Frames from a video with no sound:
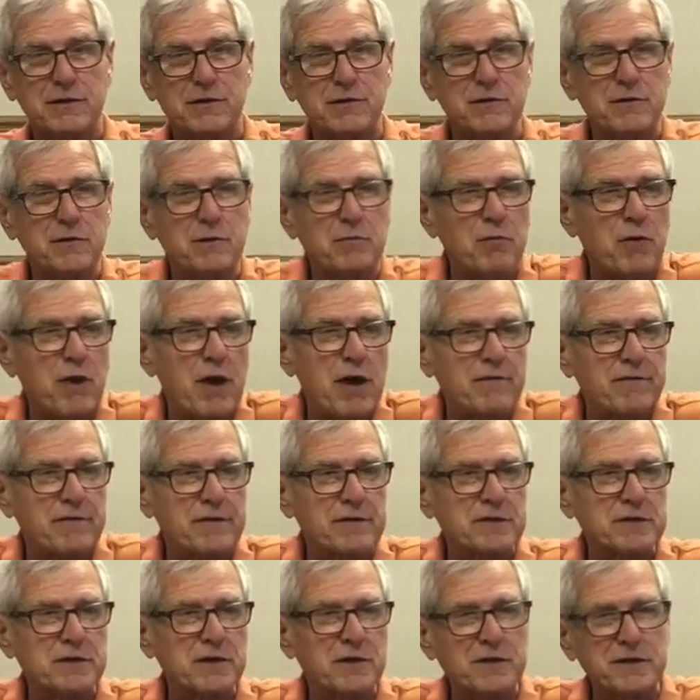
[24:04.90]
earn the
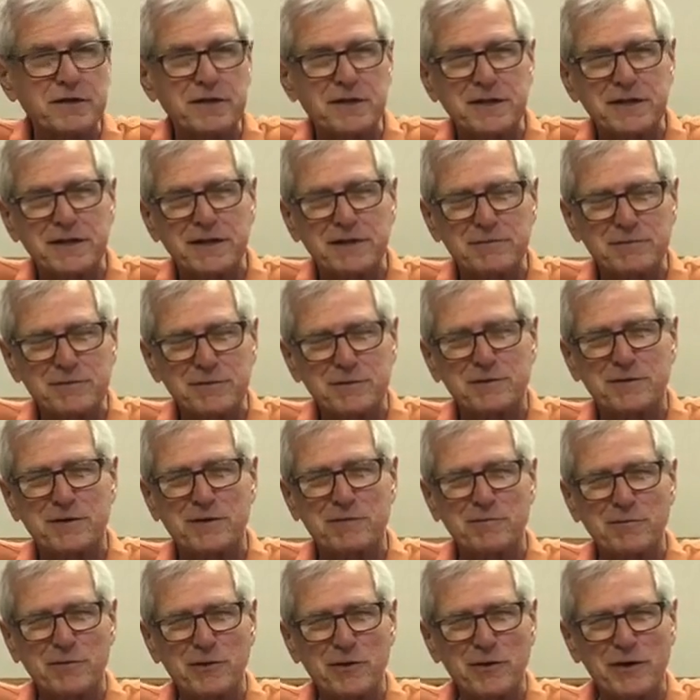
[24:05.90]
profit sharing that comes with
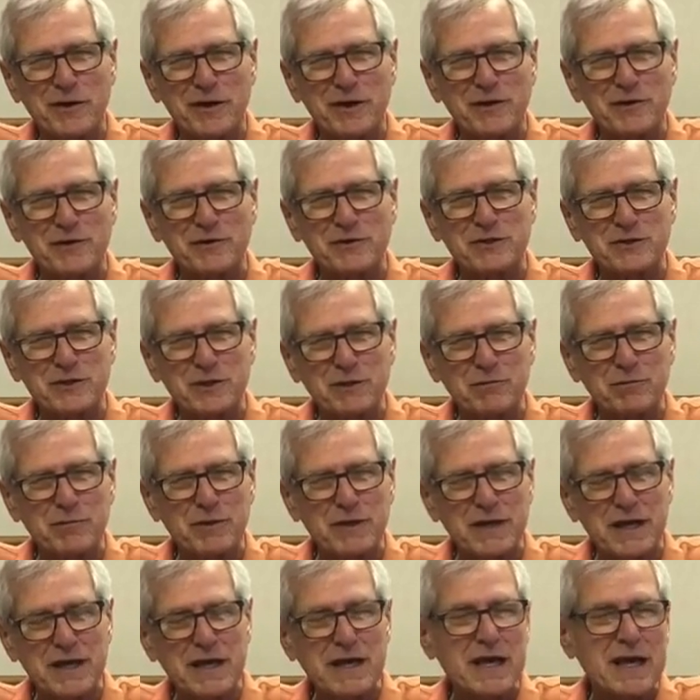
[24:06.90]
employee ownership.
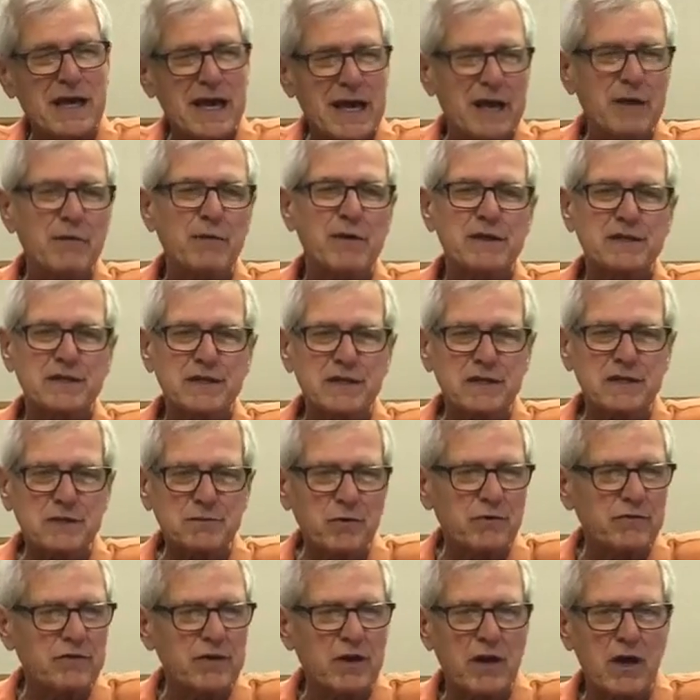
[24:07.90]
But anyways, it's
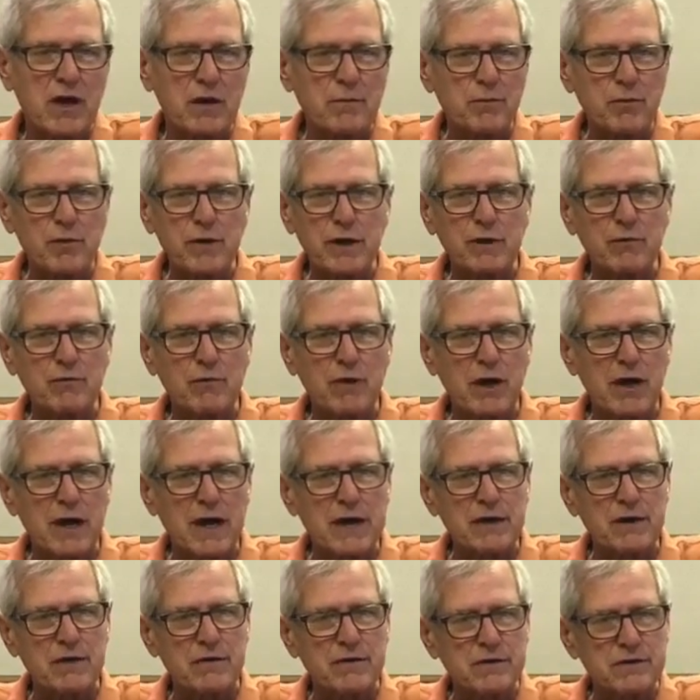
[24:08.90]
moving along pretty well.
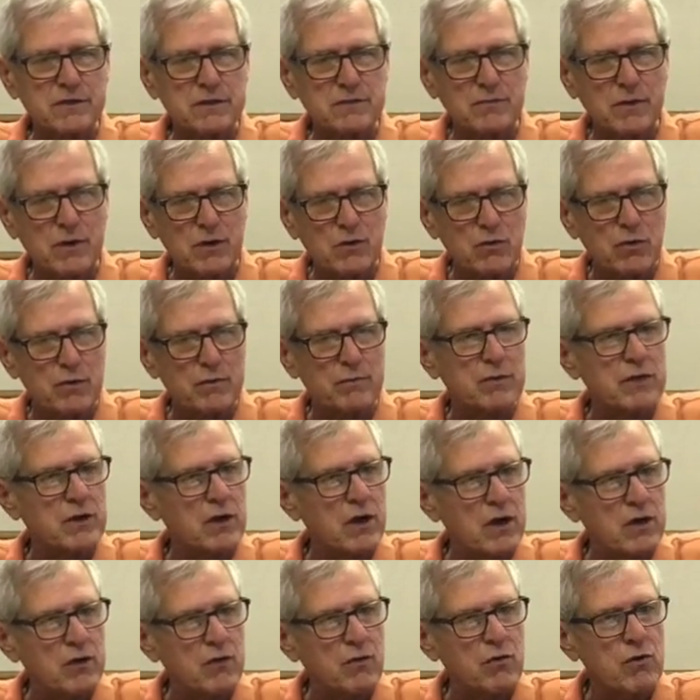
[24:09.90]
I know there's some equipment
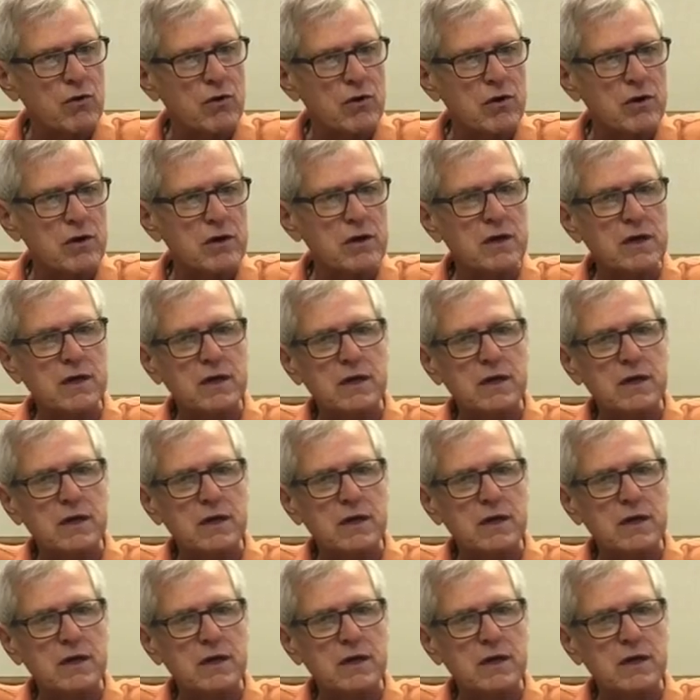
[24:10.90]
on order,